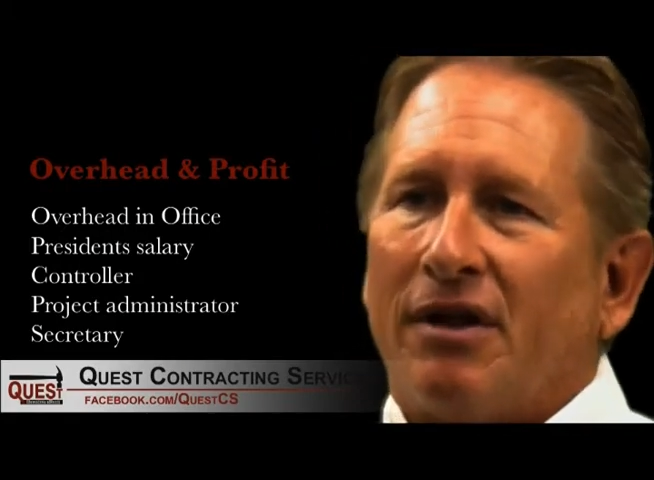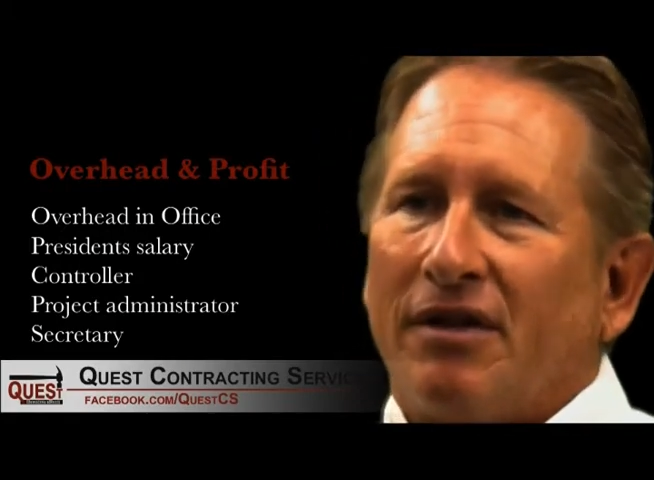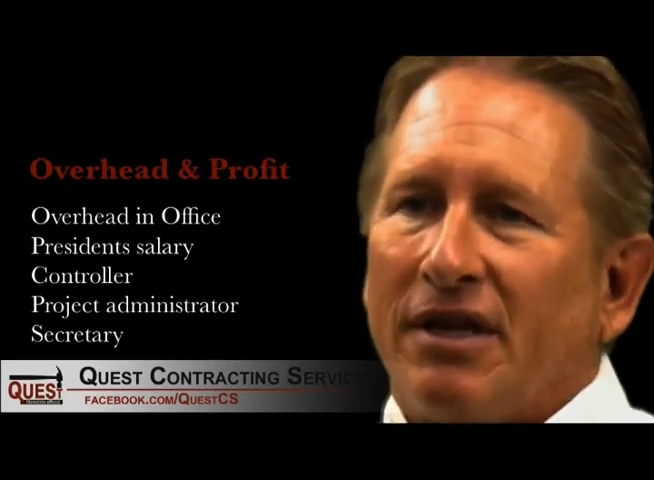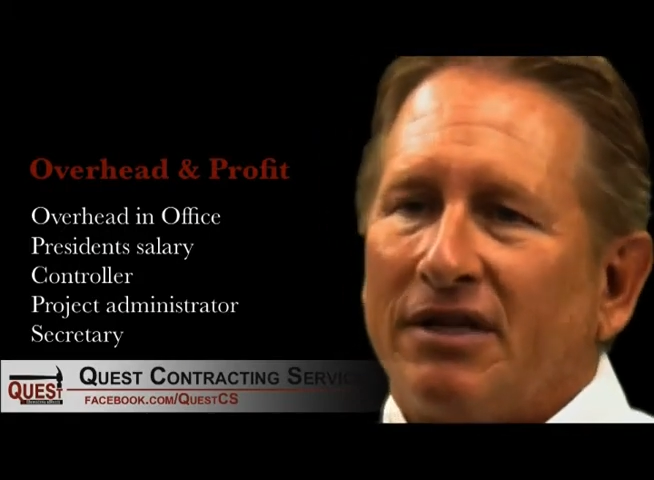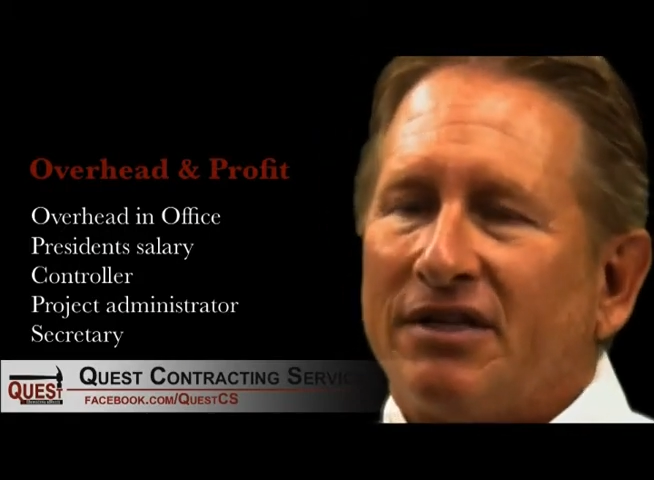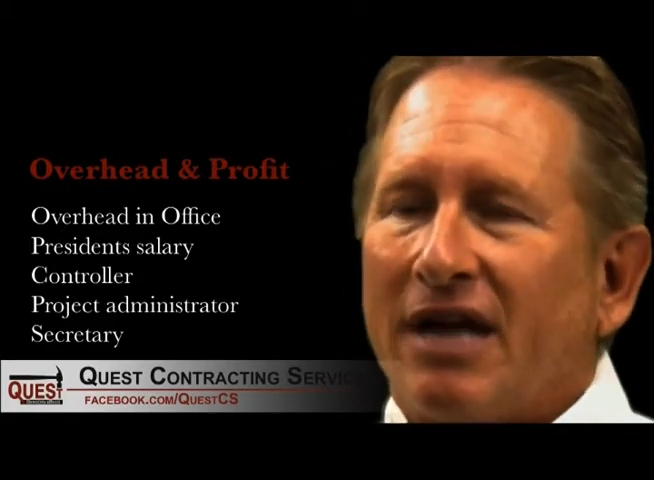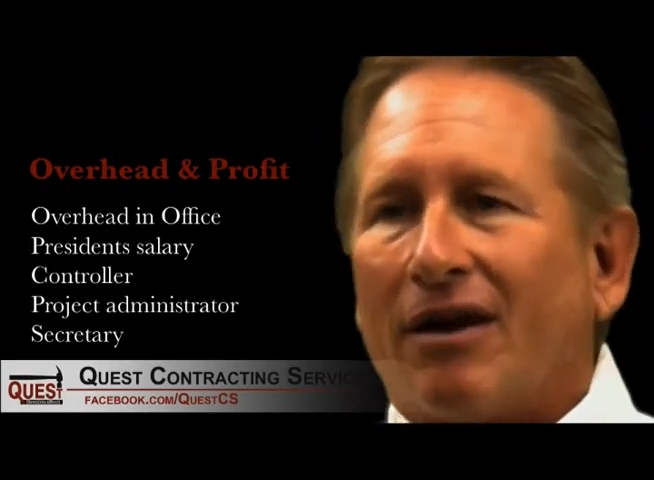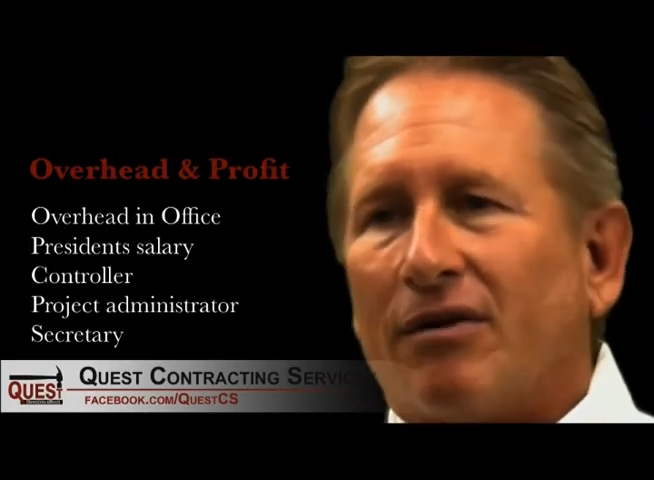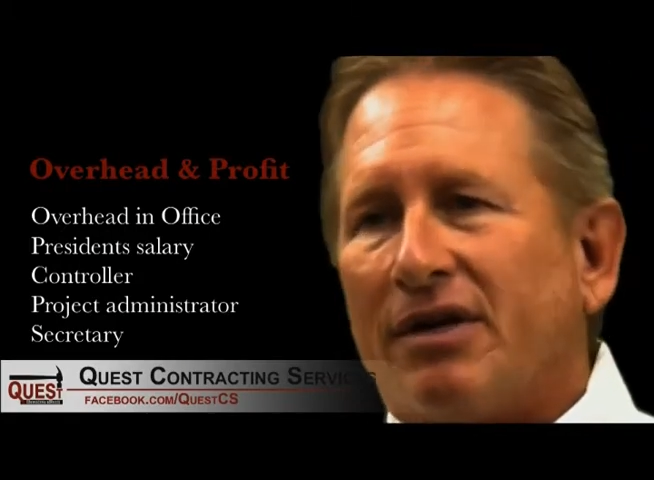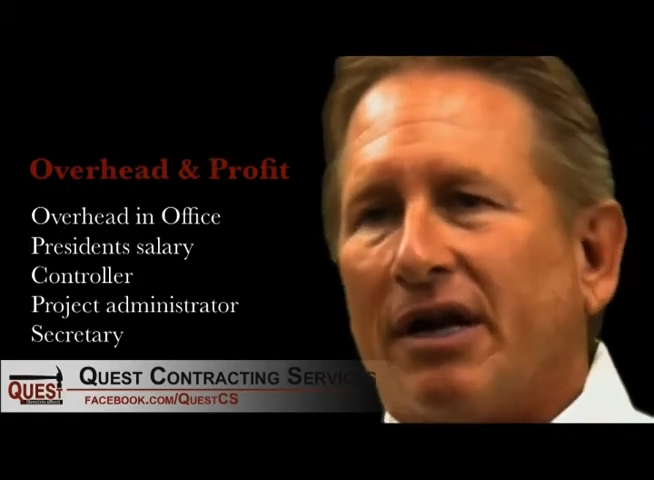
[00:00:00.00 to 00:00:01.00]
the
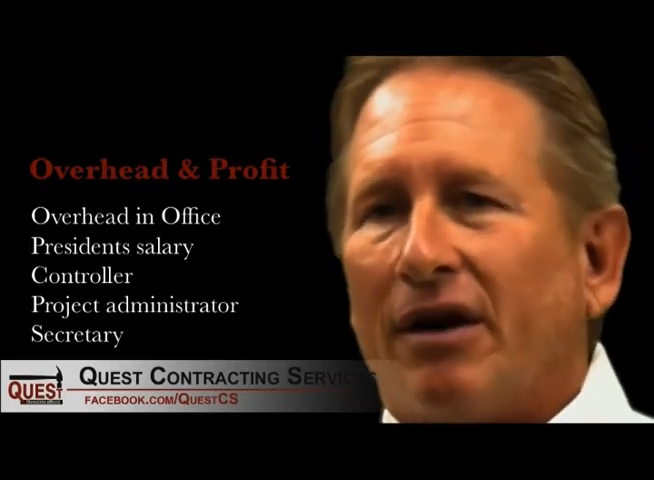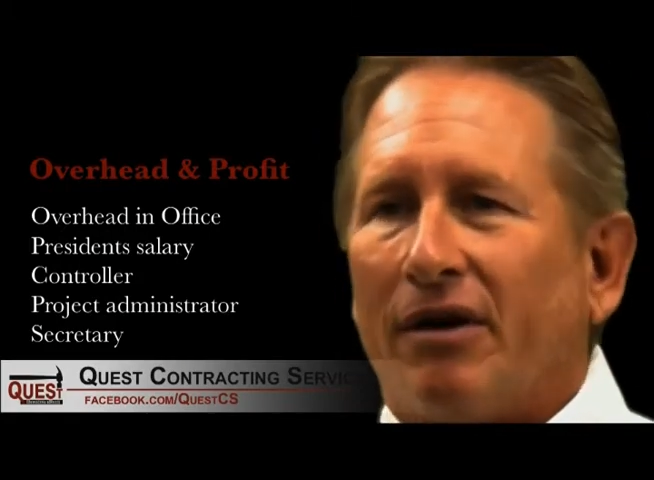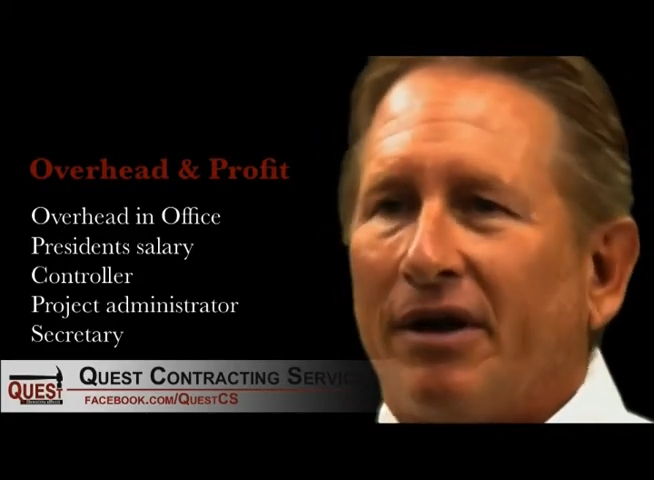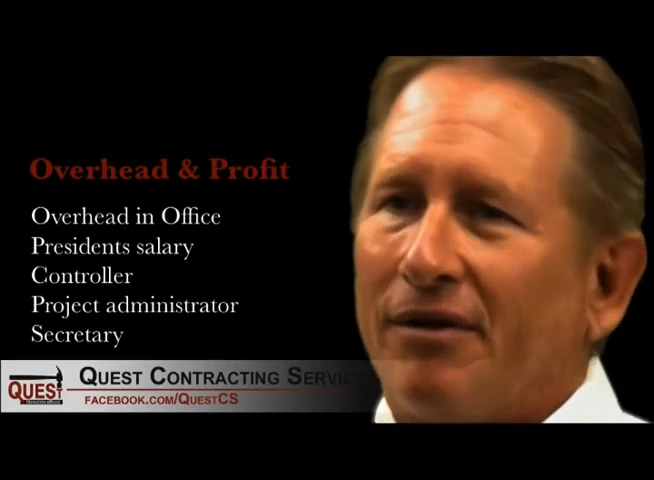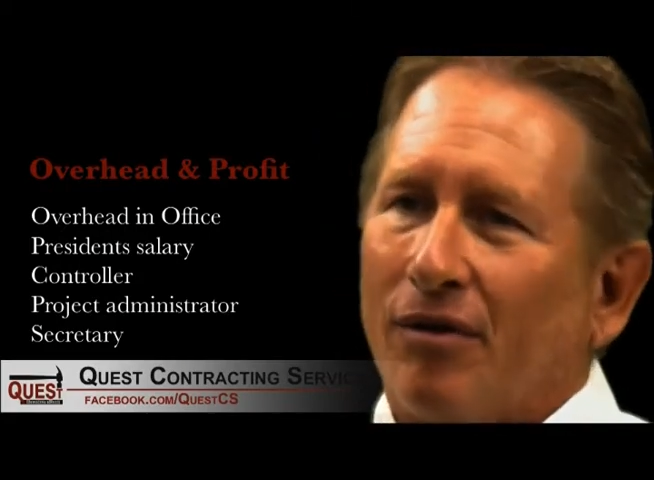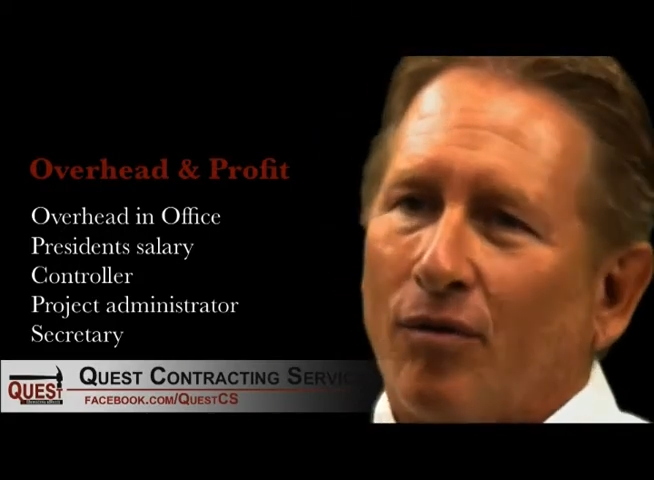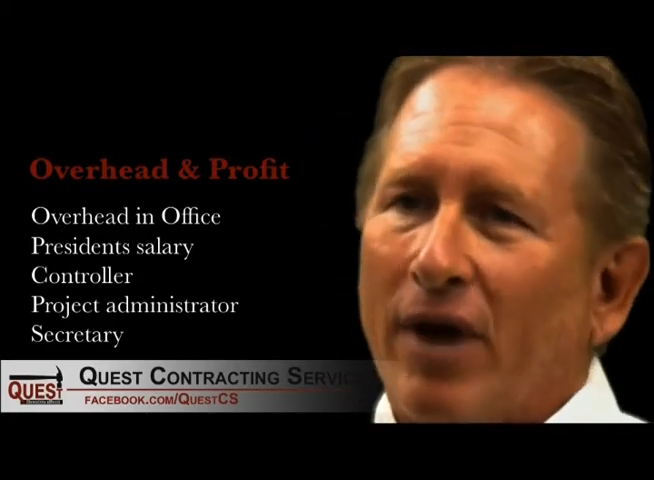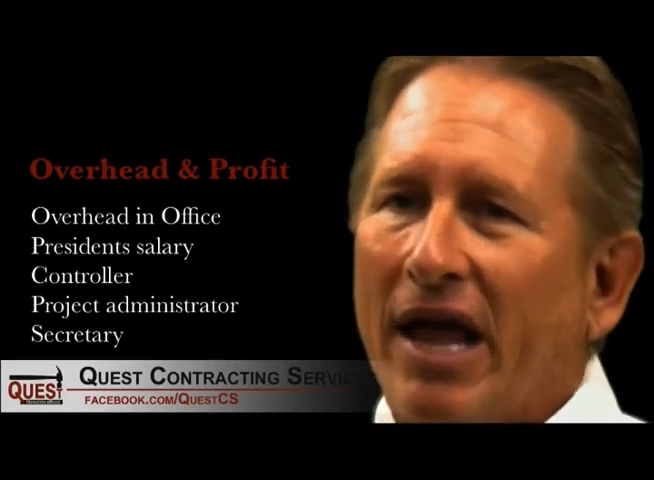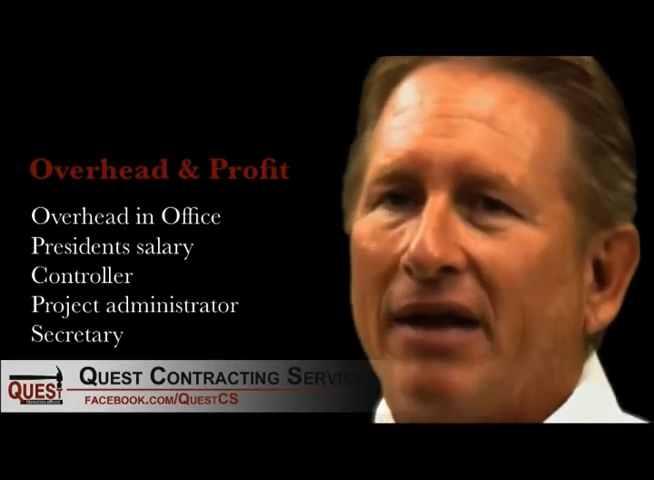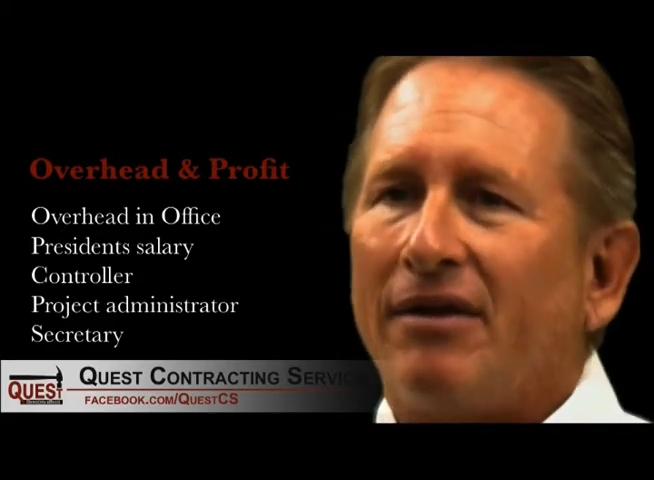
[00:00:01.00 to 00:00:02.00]
secretary, the
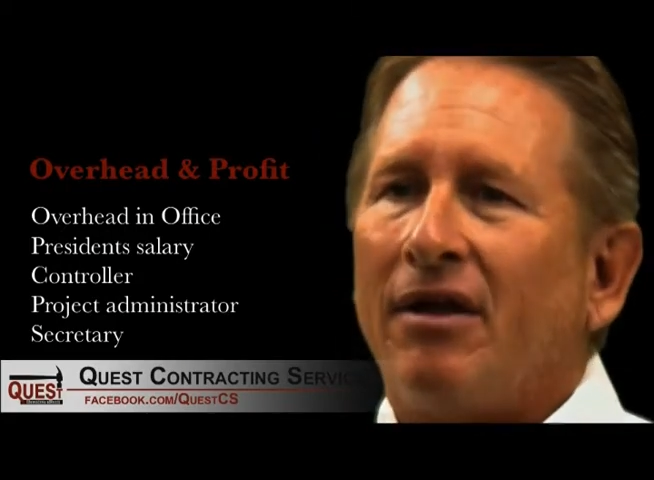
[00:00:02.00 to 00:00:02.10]
rent.